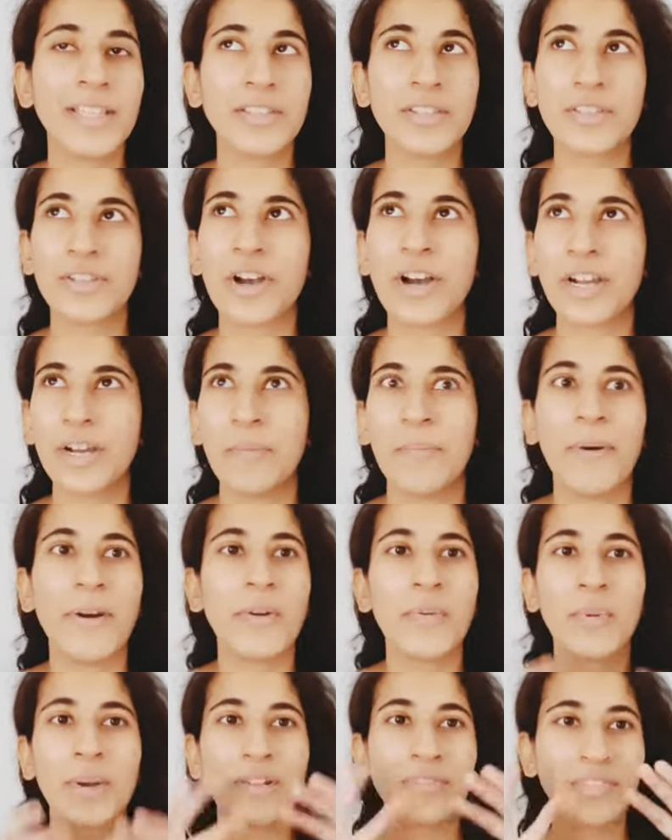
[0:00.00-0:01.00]
to talk
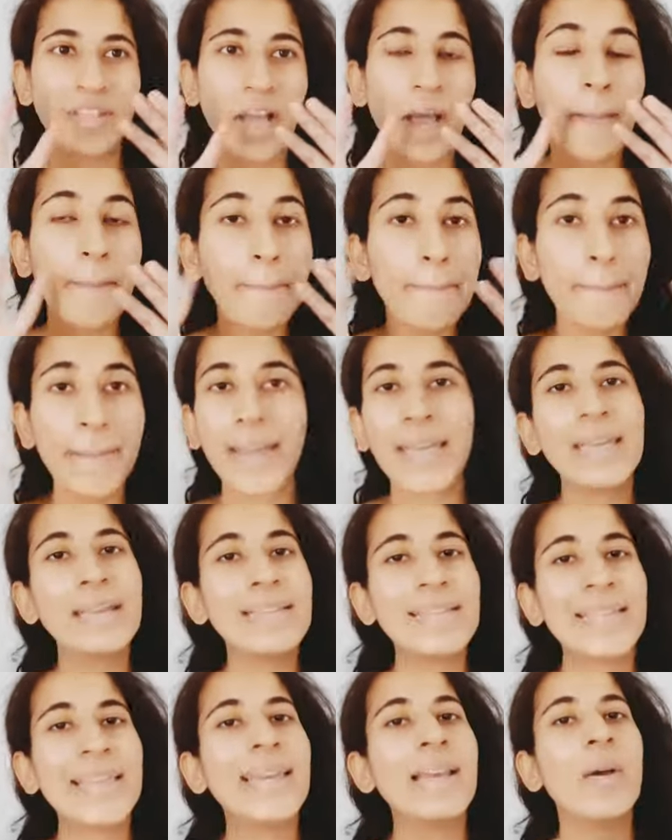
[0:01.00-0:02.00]
about one of the
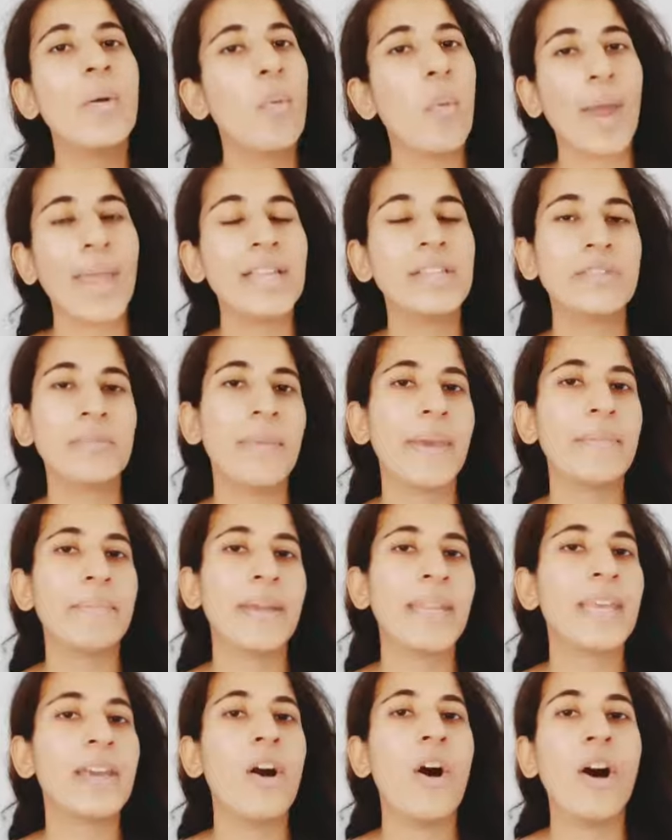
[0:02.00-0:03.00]
amazing way to make
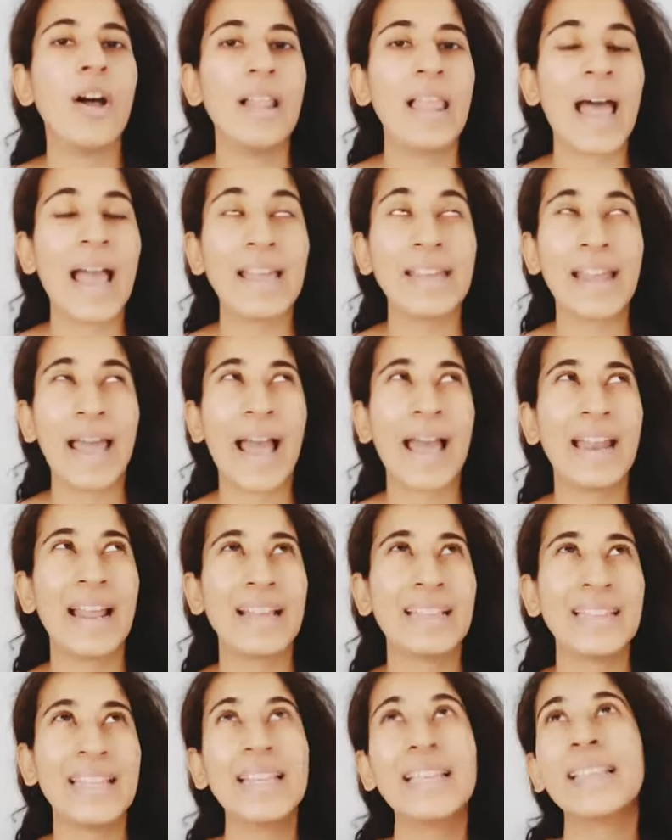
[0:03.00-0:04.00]
money online, and
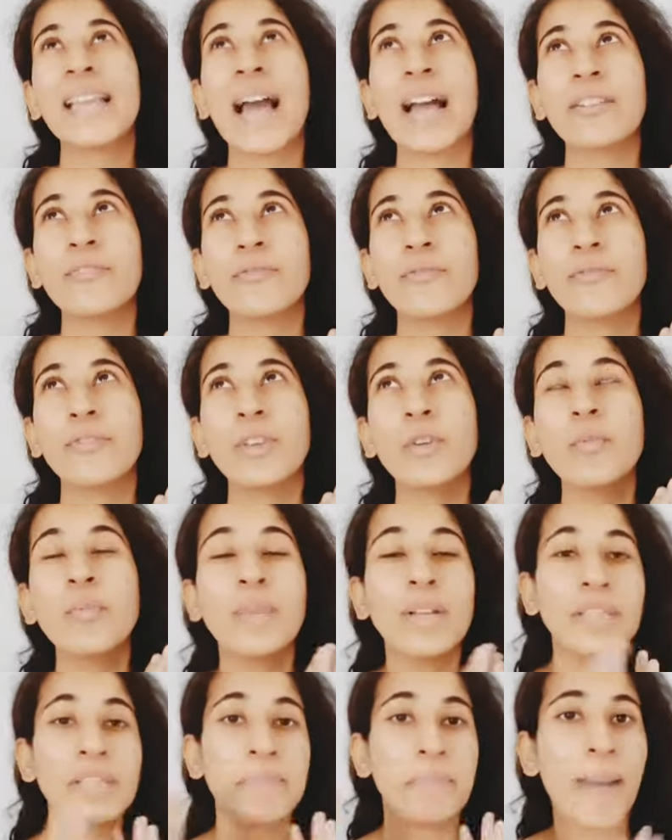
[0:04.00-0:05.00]
I think that few
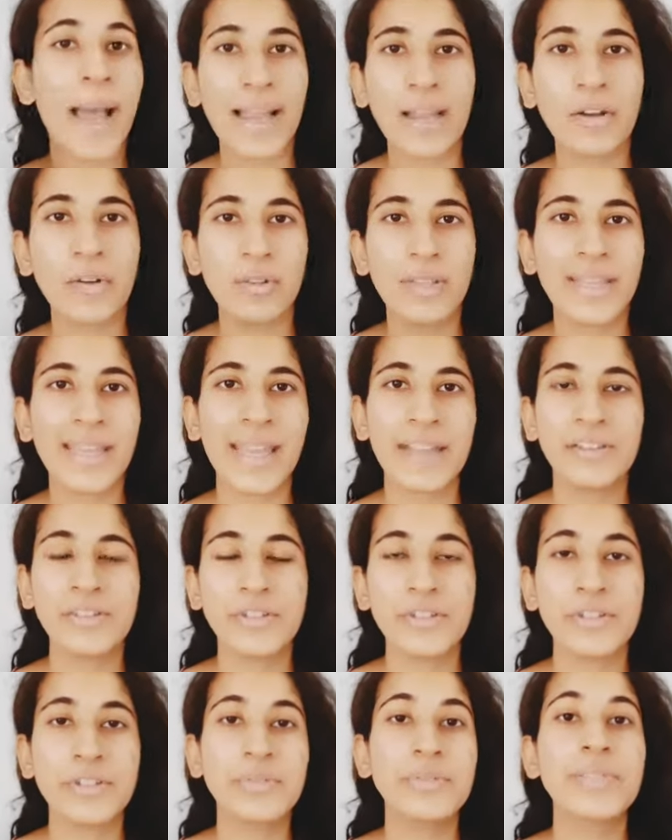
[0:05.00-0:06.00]
months back only I
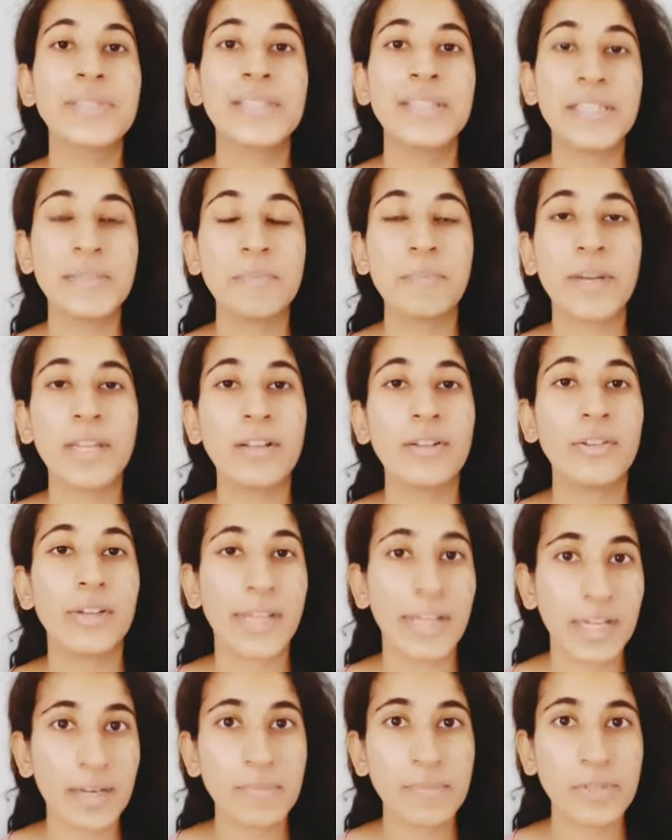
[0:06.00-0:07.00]
introduced this particular
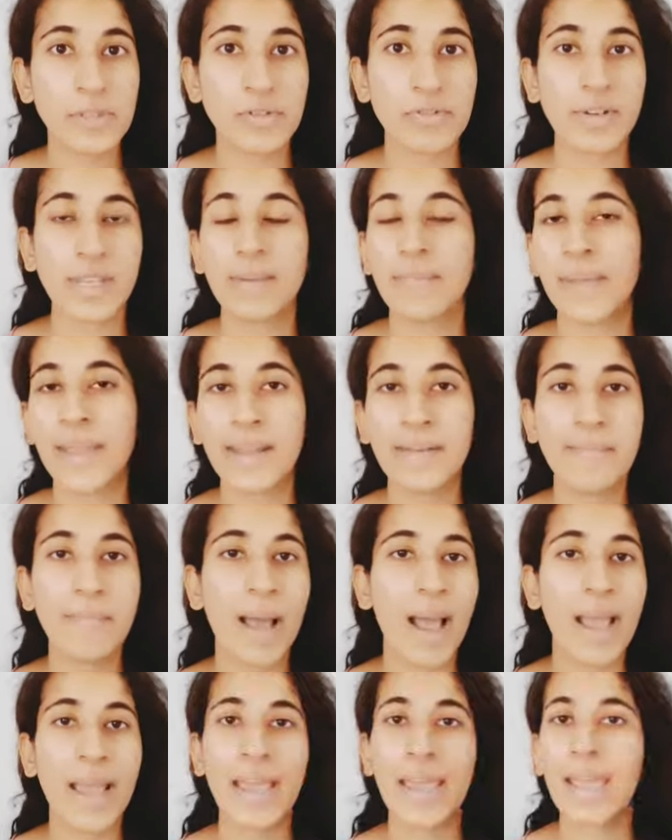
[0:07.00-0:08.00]
income stream in
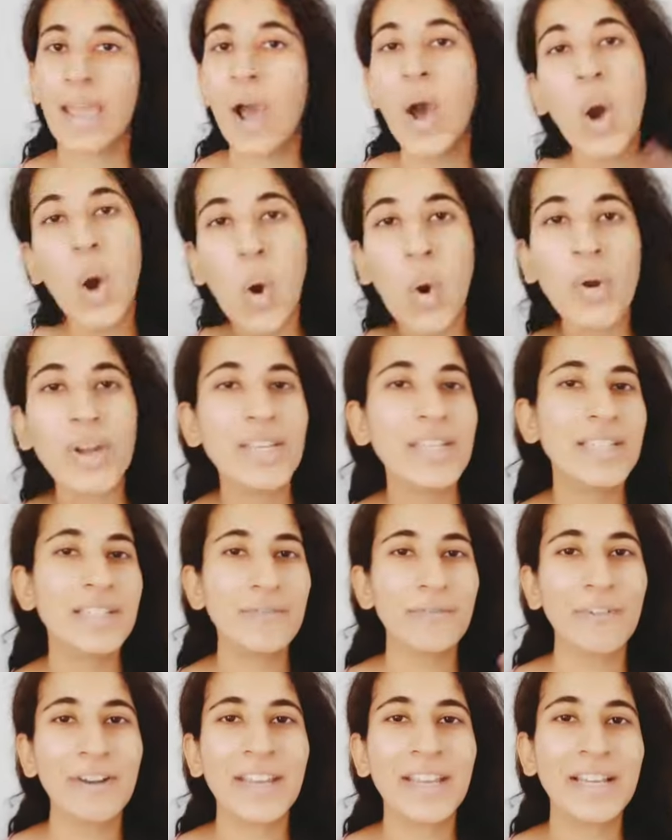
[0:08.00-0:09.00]
my own
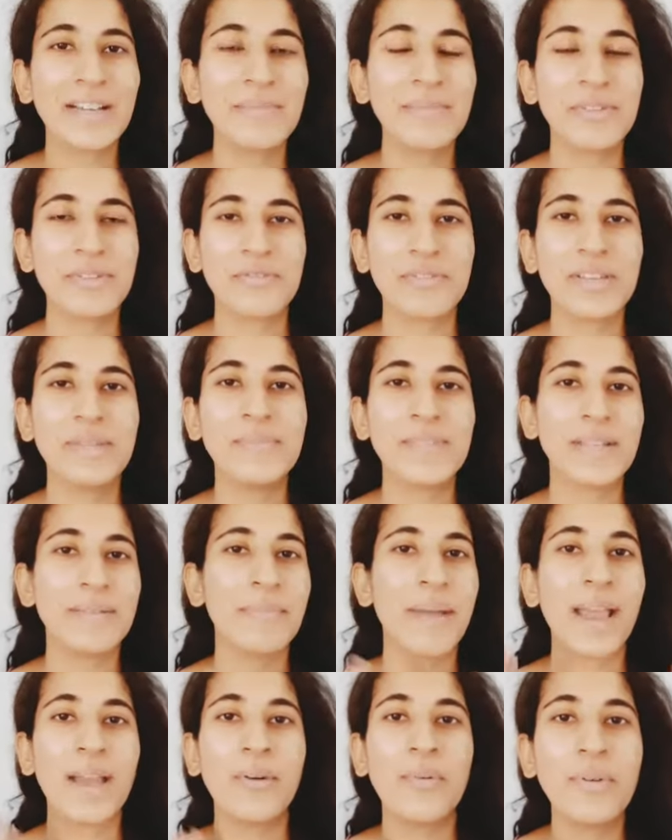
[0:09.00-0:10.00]
different income streams, in
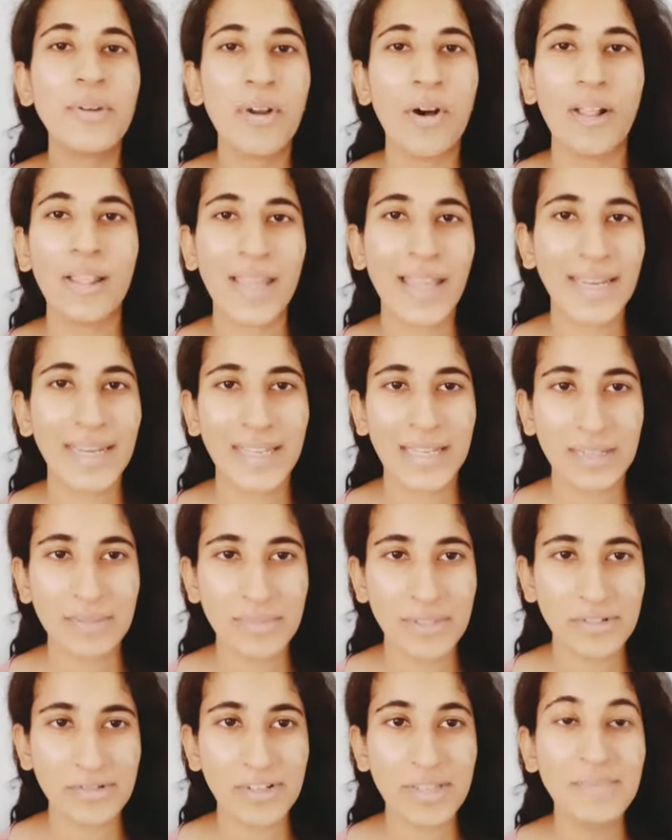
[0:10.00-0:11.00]
my own online income
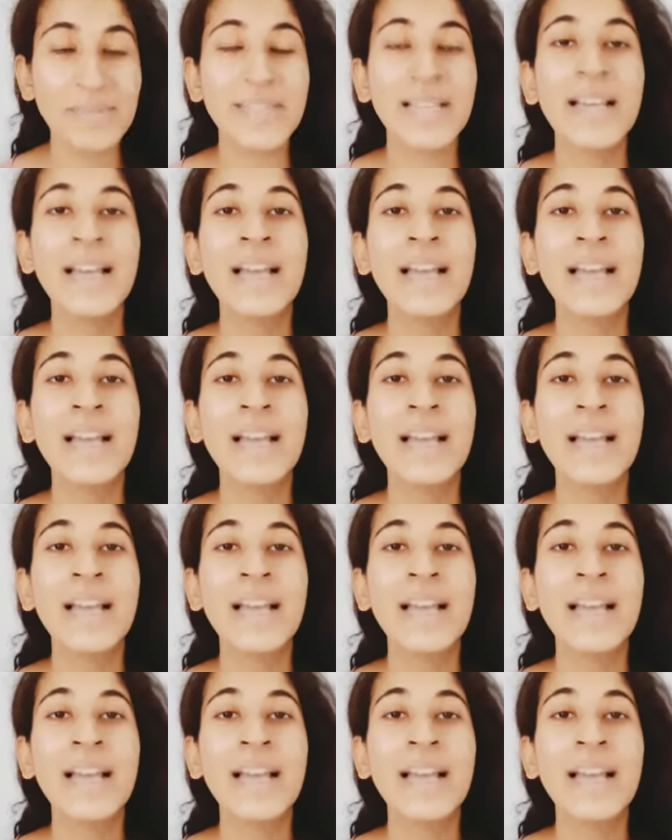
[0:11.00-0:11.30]
streams.